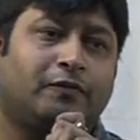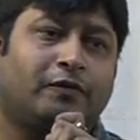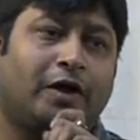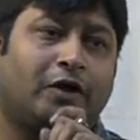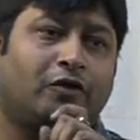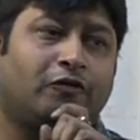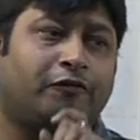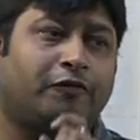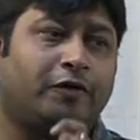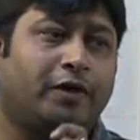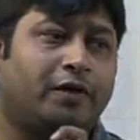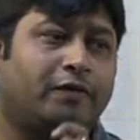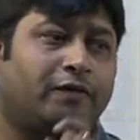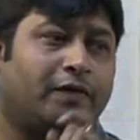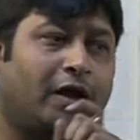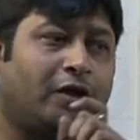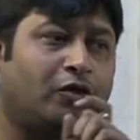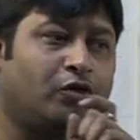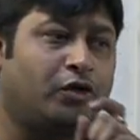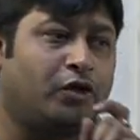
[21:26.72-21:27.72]
Value free,
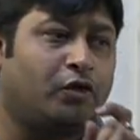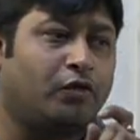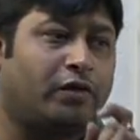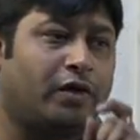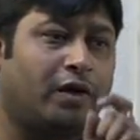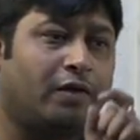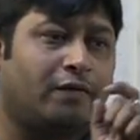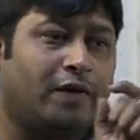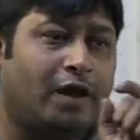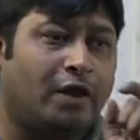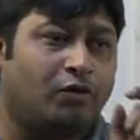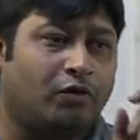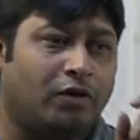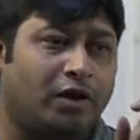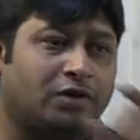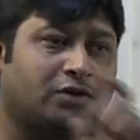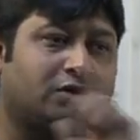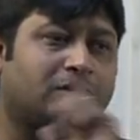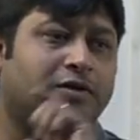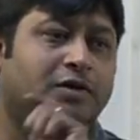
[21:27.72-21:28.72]
value neutral,
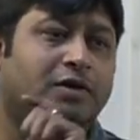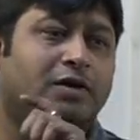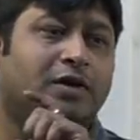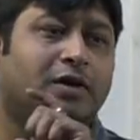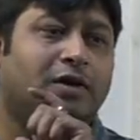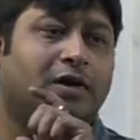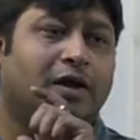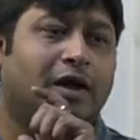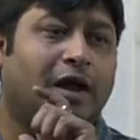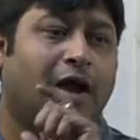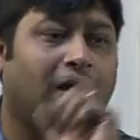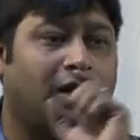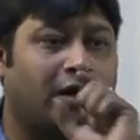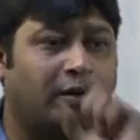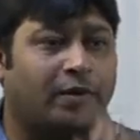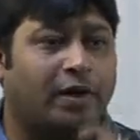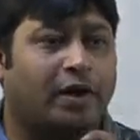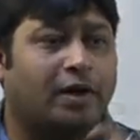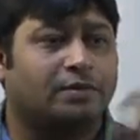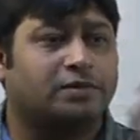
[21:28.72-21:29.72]
valueless, and
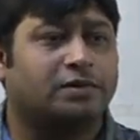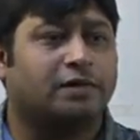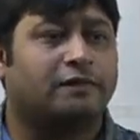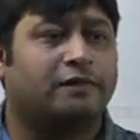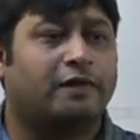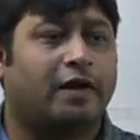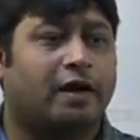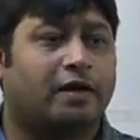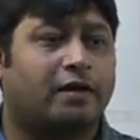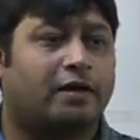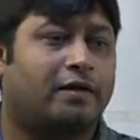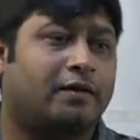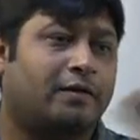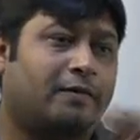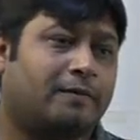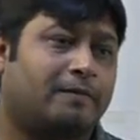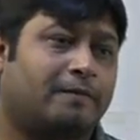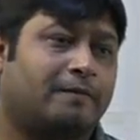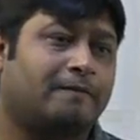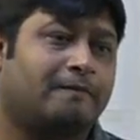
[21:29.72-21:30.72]
it becomes a fact.
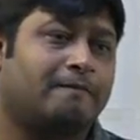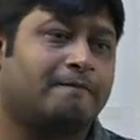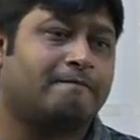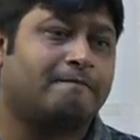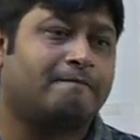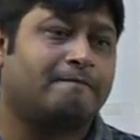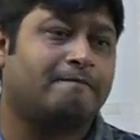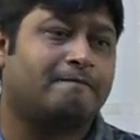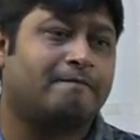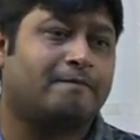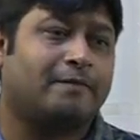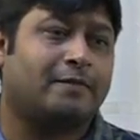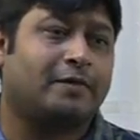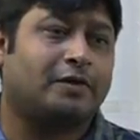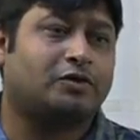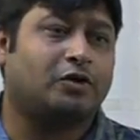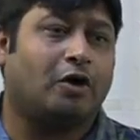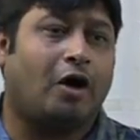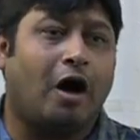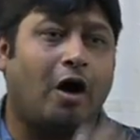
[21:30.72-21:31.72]

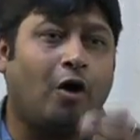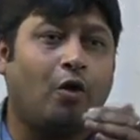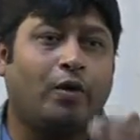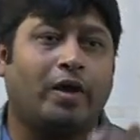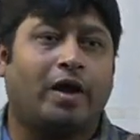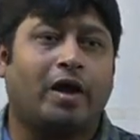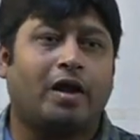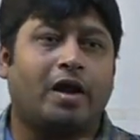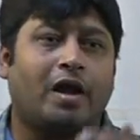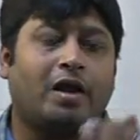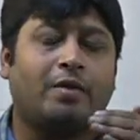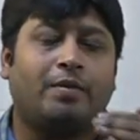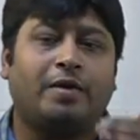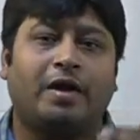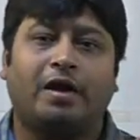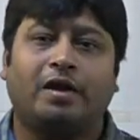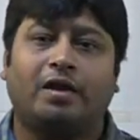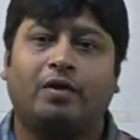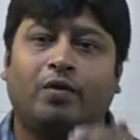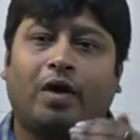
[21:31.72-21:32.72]
So how we can
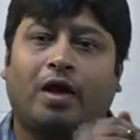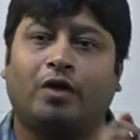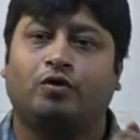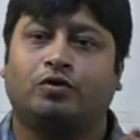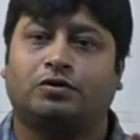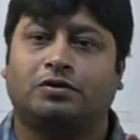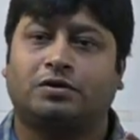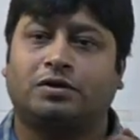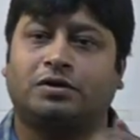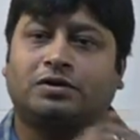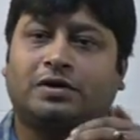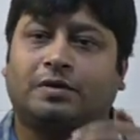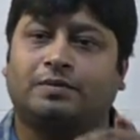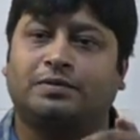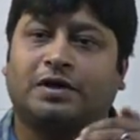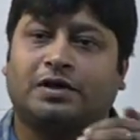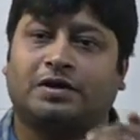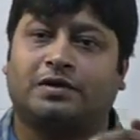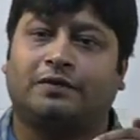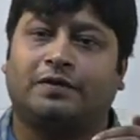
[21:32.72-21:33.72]
eliminate the values, the
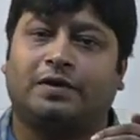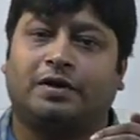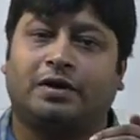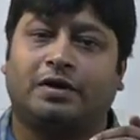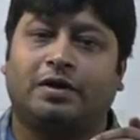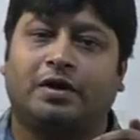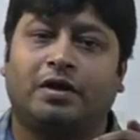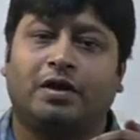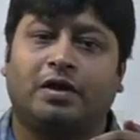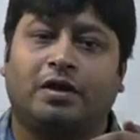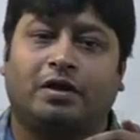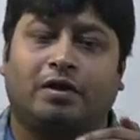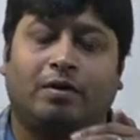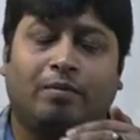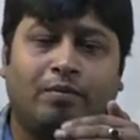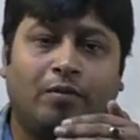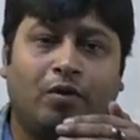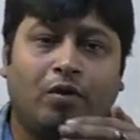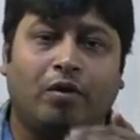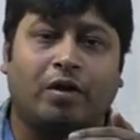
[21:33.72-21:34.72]
subjectivity? The
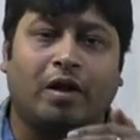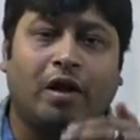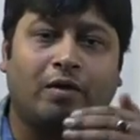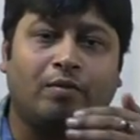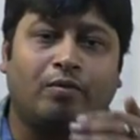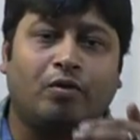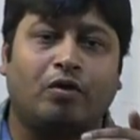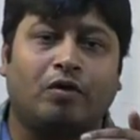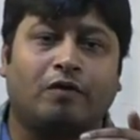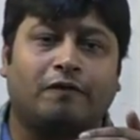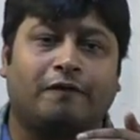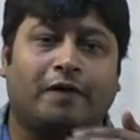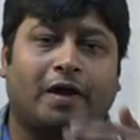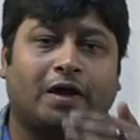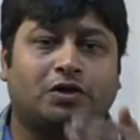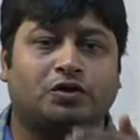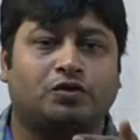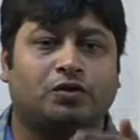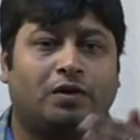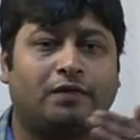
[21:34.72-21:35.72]
more and more
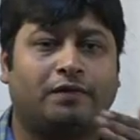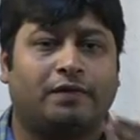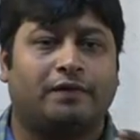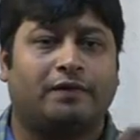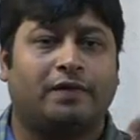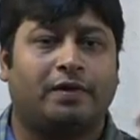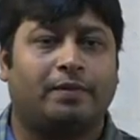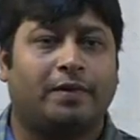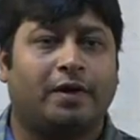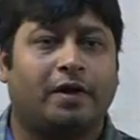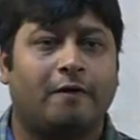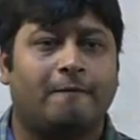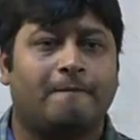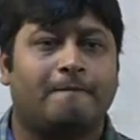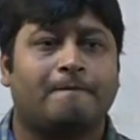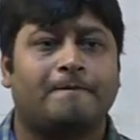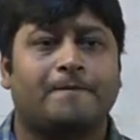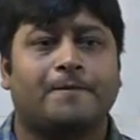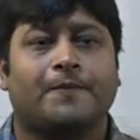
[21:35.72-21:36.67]
factual we will become.